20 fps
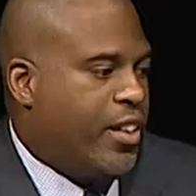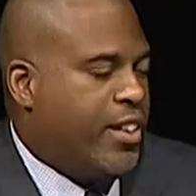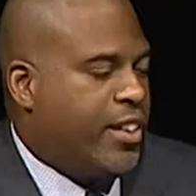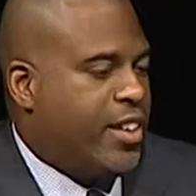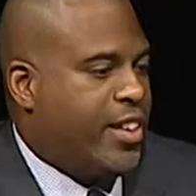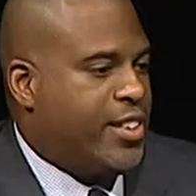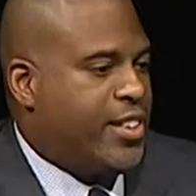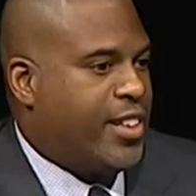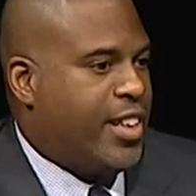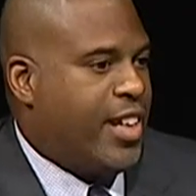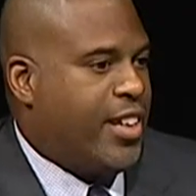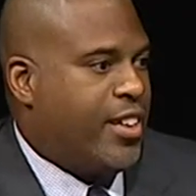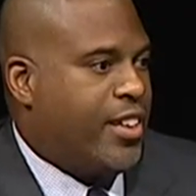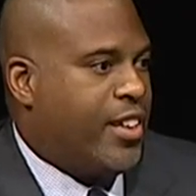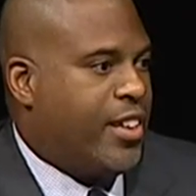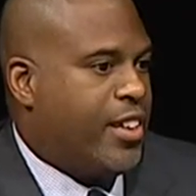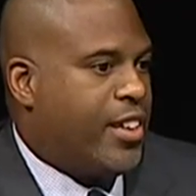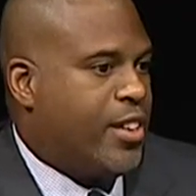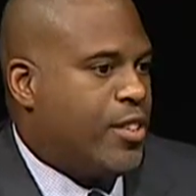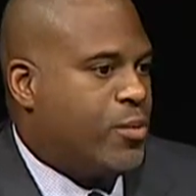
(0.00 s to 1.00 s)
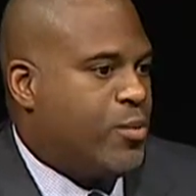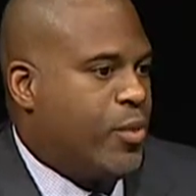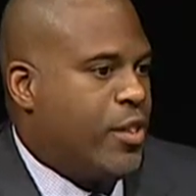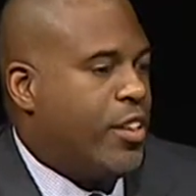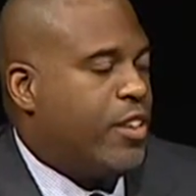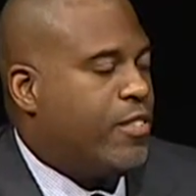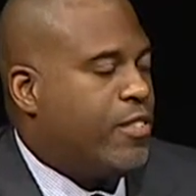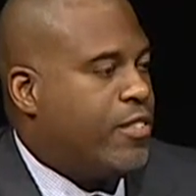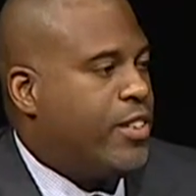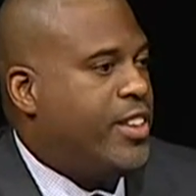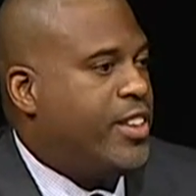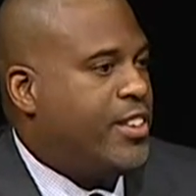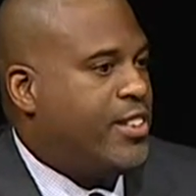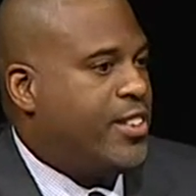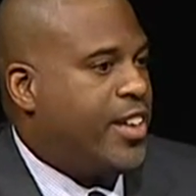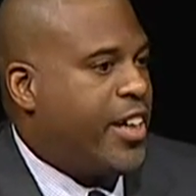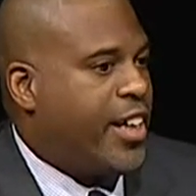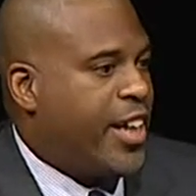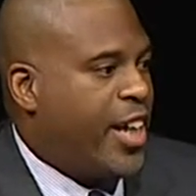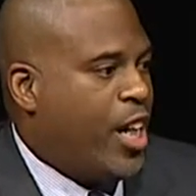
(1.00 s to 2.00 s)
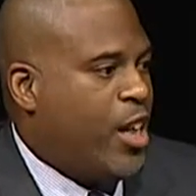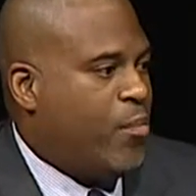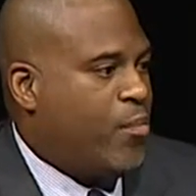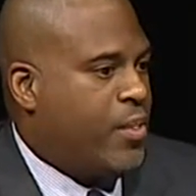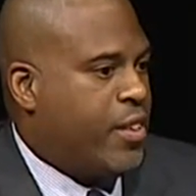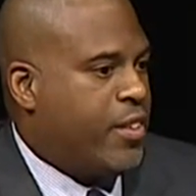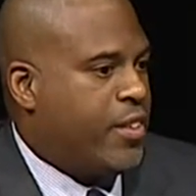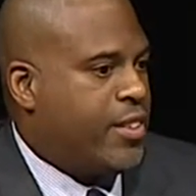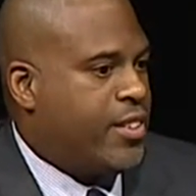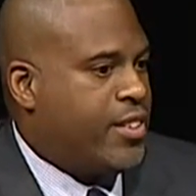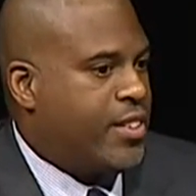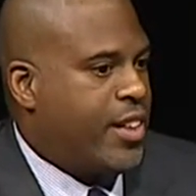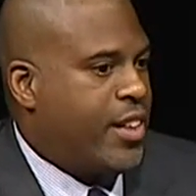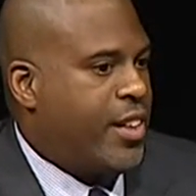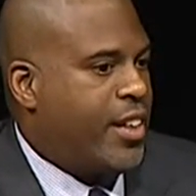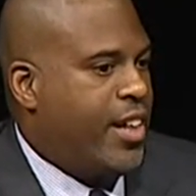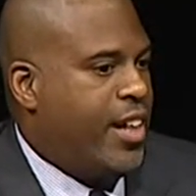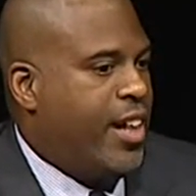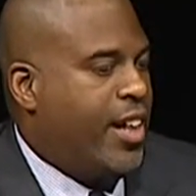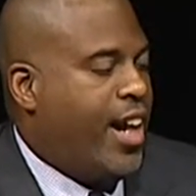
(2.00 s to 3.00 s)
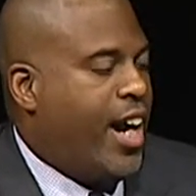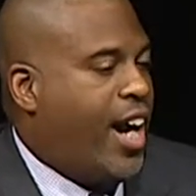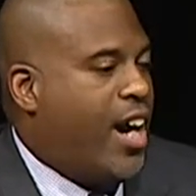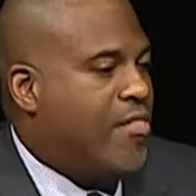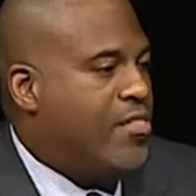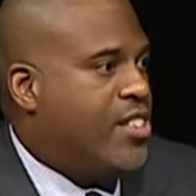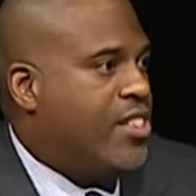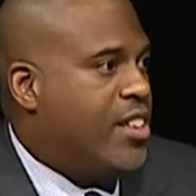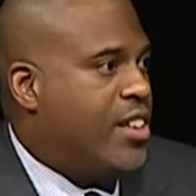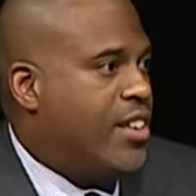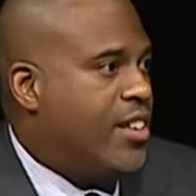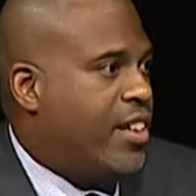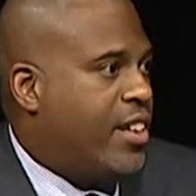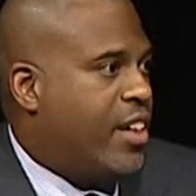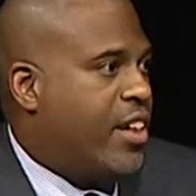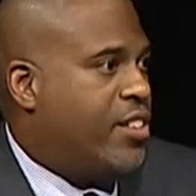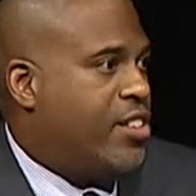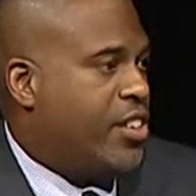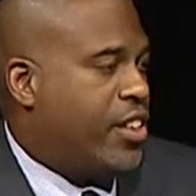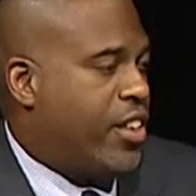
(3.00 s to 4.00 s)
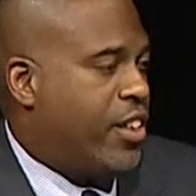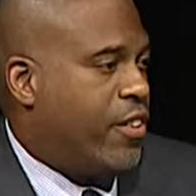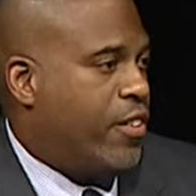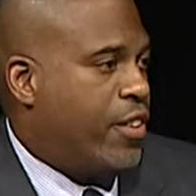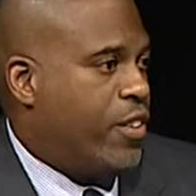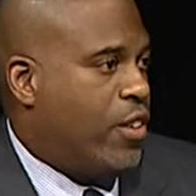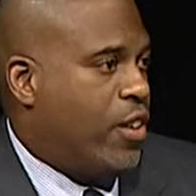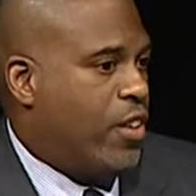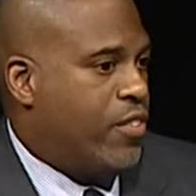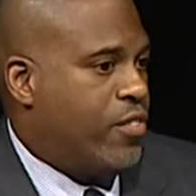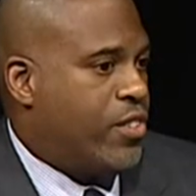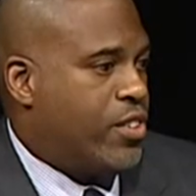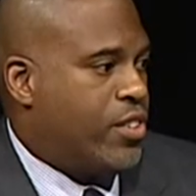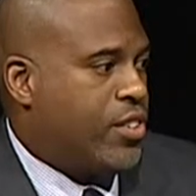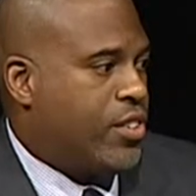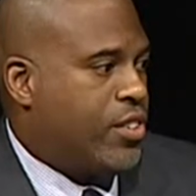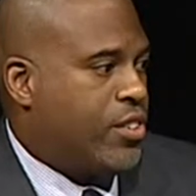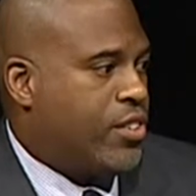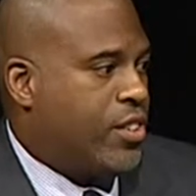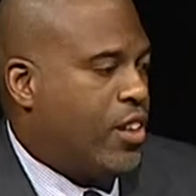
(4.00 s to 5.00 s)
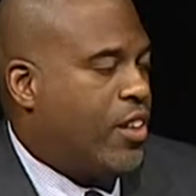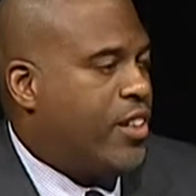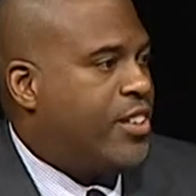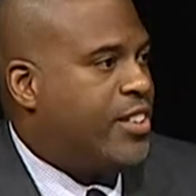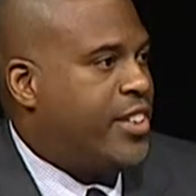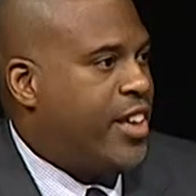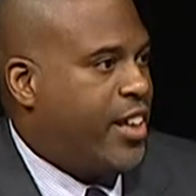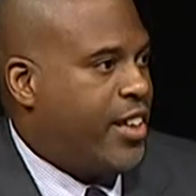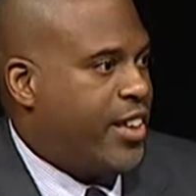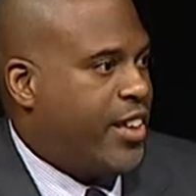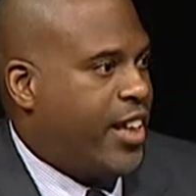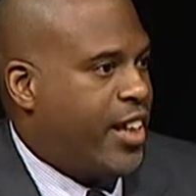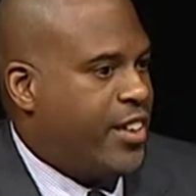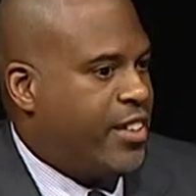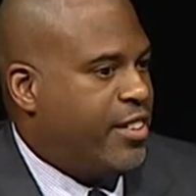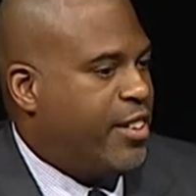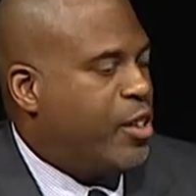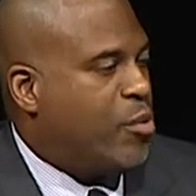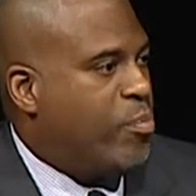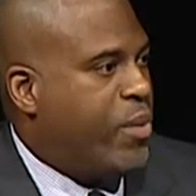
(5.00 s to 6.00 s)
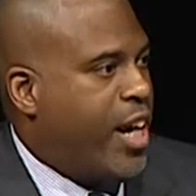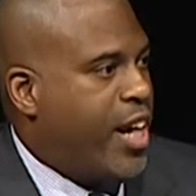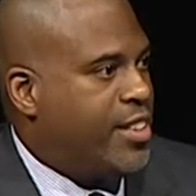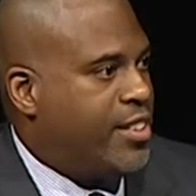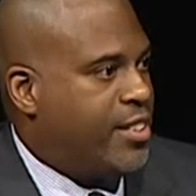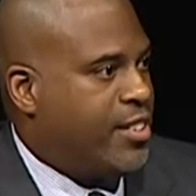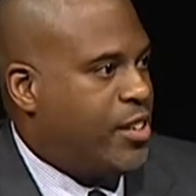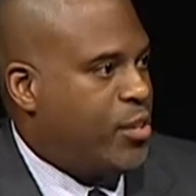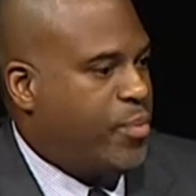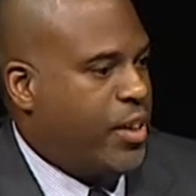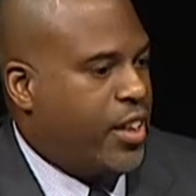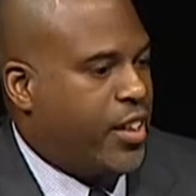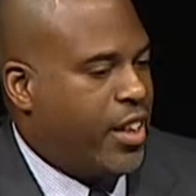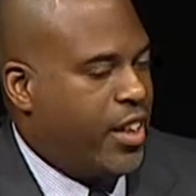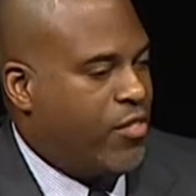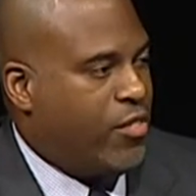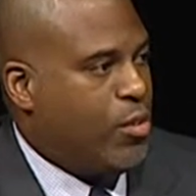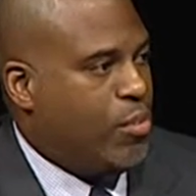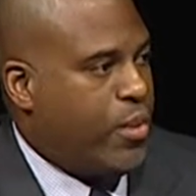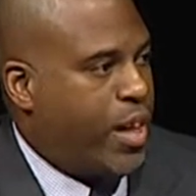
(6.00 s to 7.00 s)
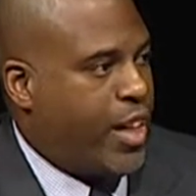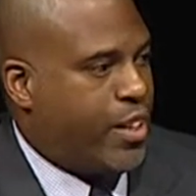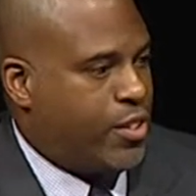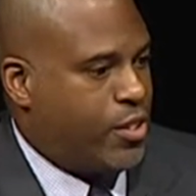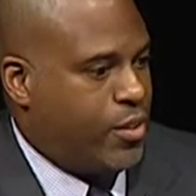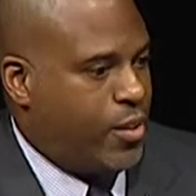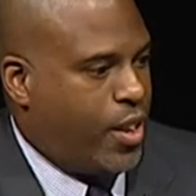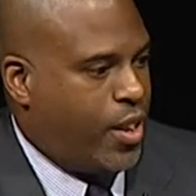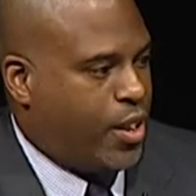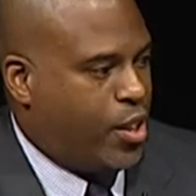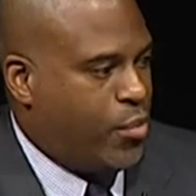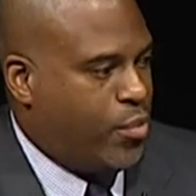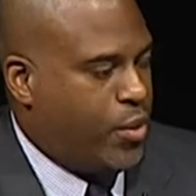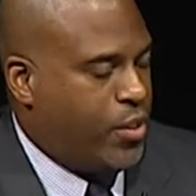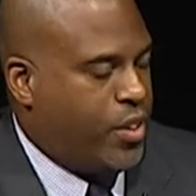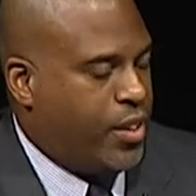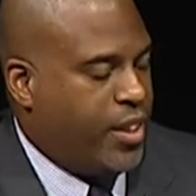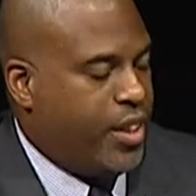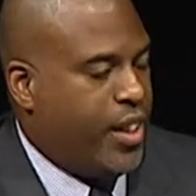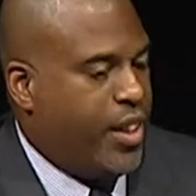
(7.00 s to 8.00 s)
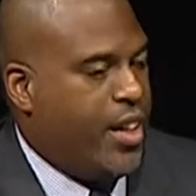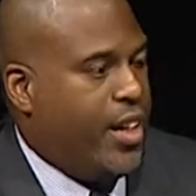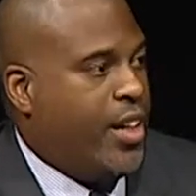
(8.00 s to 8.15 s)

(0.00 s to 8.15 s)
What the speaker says: the things that I think is one of the reasons I came here is that I've seen that our security officers are dedicated and they're passionate about giving back to our community.